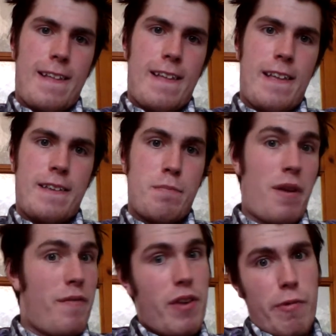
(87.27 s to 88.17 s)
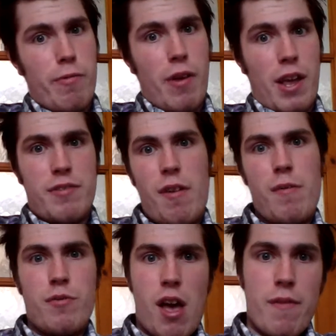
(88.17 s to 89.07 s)
is my favourite race,
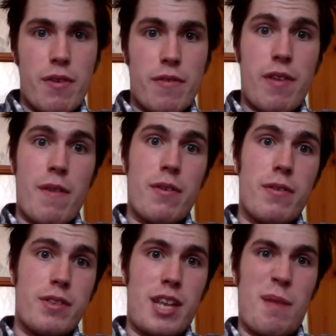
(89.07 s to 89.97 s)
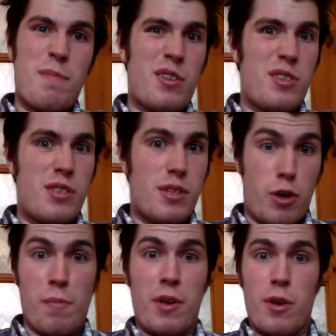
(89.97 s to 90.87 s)
favourite driver, favourite team that's
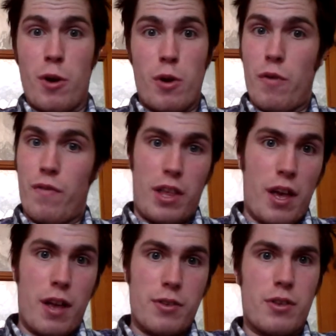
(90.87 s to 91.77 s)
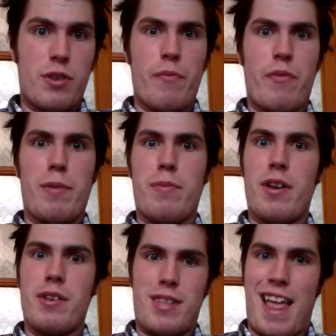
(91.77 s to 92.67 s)
come and gone over the years, or something
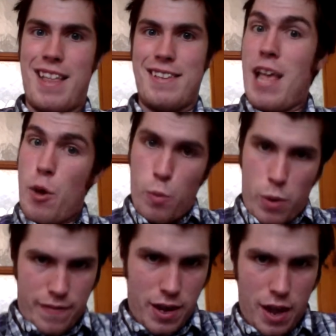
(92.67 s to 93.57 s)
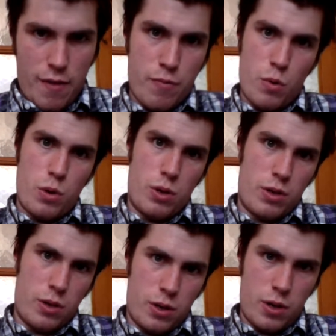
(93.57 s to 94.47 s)
personnel within F1
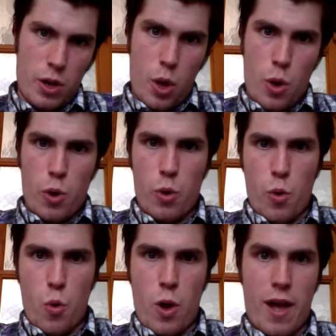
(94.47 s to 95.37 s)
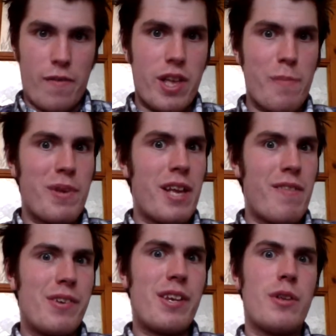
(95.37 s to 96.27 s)
who haven't been
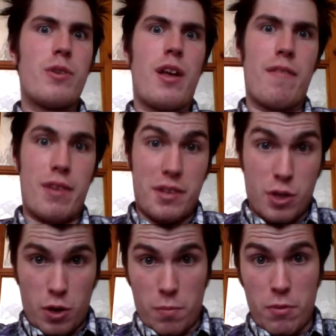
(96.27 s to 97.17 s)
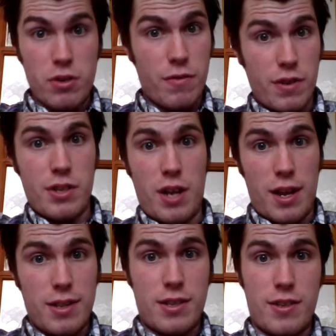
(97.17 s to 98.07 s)
given a chance or have had too much of a
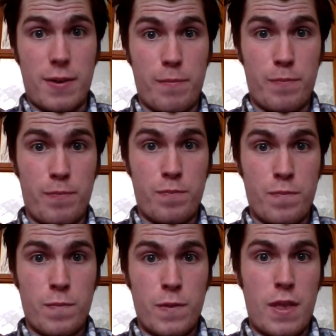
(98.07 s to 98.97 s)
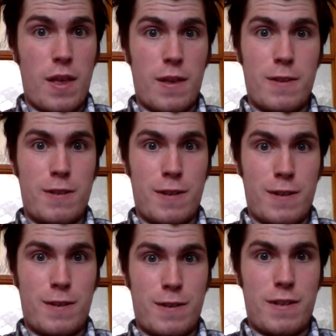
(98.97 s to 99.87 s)
chance. So
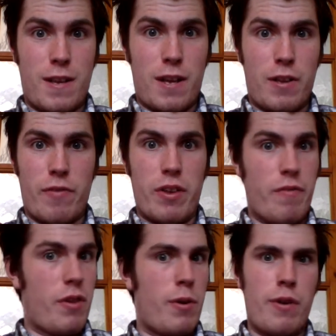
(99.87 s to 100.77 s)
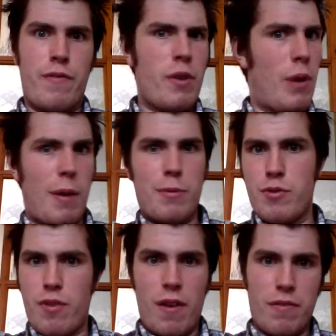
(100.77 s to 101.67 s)
I give you a few names
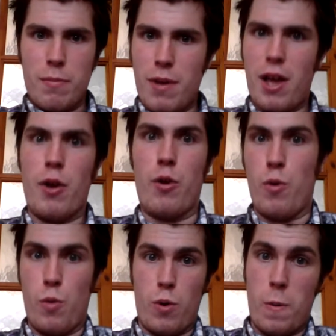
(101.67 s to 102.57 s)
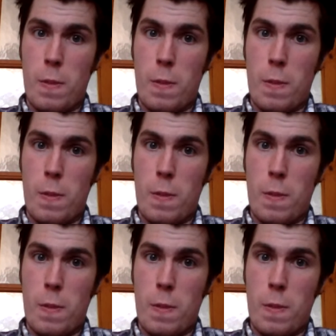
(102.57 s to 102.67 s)
straight off the bat who